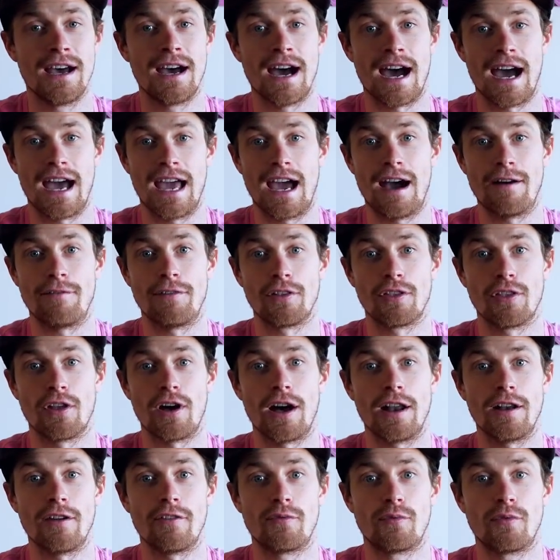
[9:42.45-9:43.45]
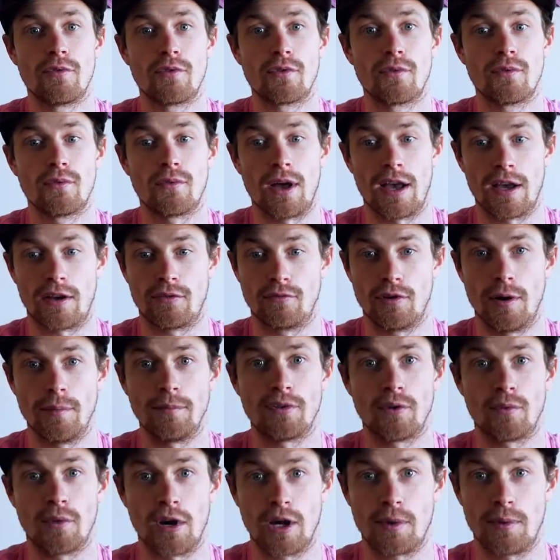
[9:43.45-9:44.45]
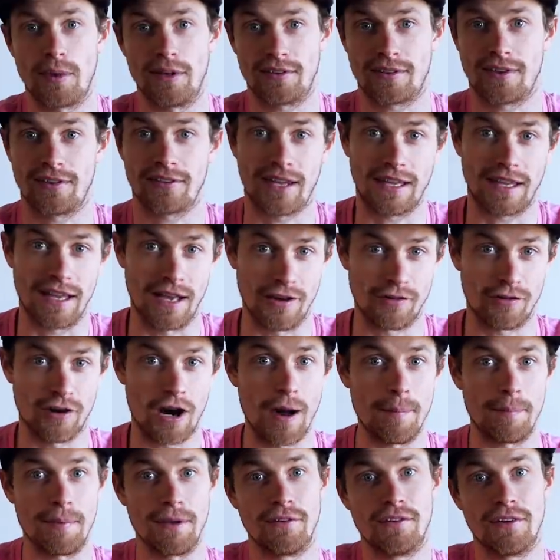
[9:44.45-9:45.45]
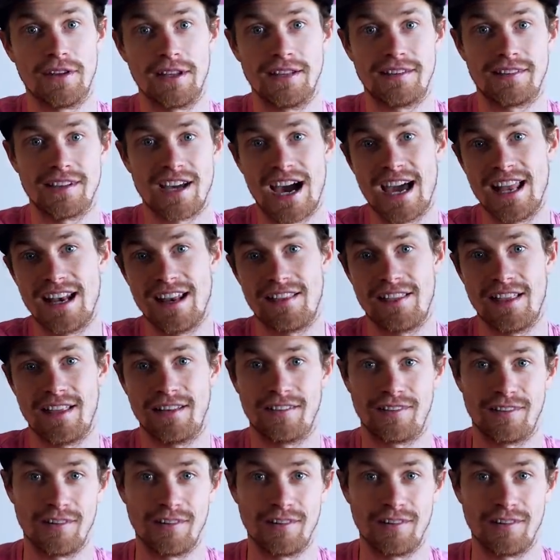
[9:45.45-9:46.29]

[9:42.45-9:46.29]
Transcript: I have a lot of like room to work with because I can crop in really tight and then